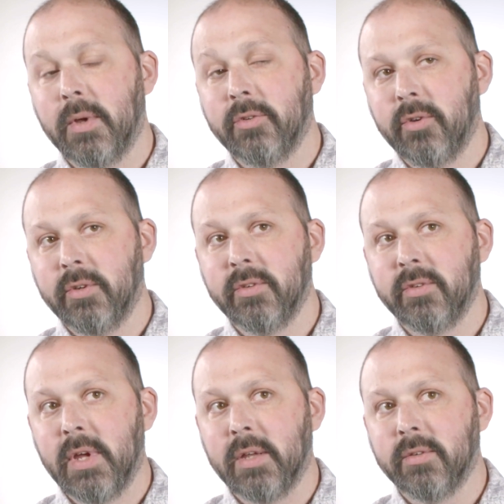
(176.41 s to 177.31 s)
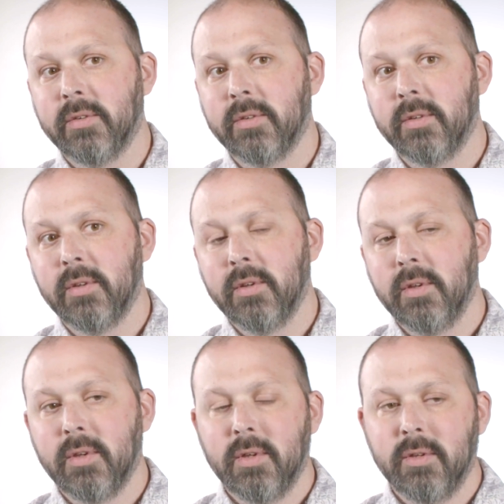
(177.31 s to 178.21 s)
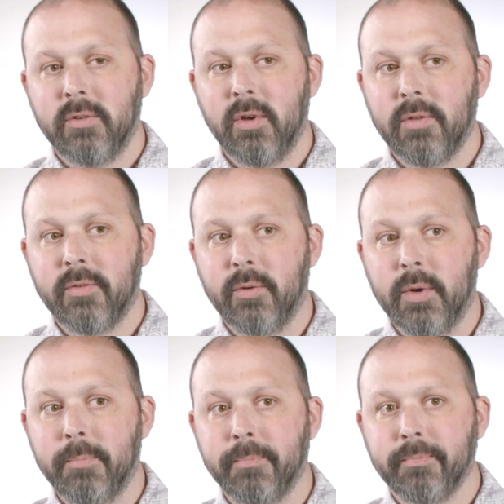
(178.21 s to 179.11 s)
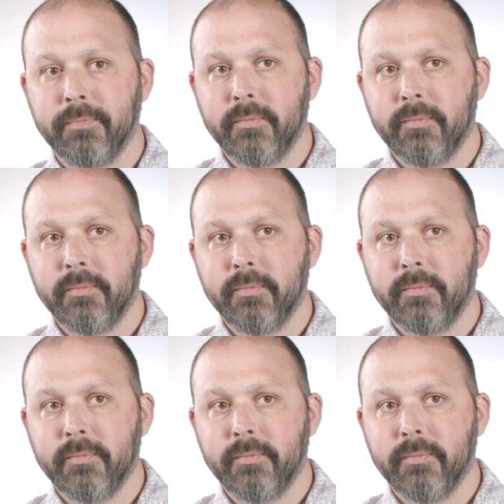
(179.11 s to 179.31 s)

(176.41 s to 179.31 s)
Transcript: showed us the scans, talked through them.